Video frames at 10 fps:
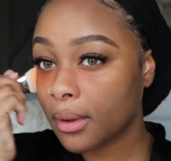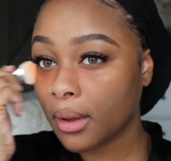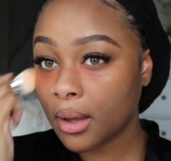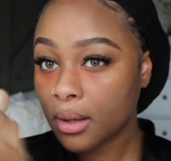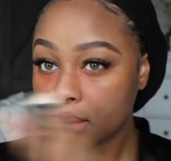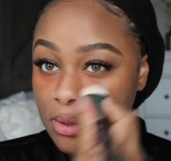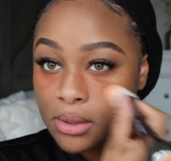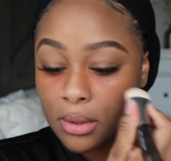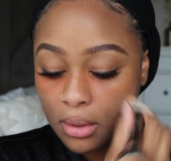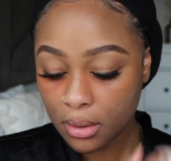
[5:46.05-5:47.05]

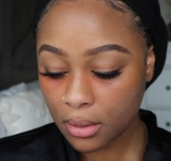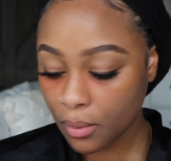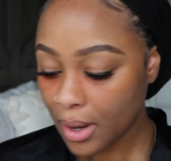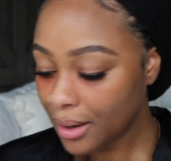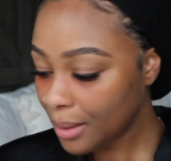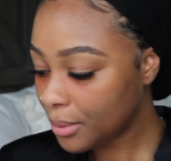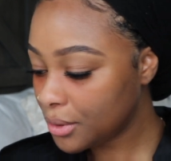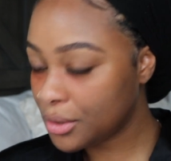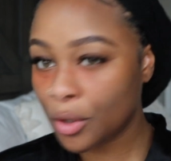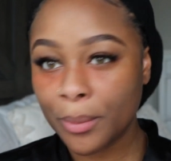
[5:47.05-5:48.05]
because why did i put
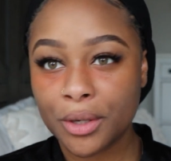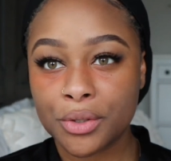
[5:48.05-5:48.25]
so much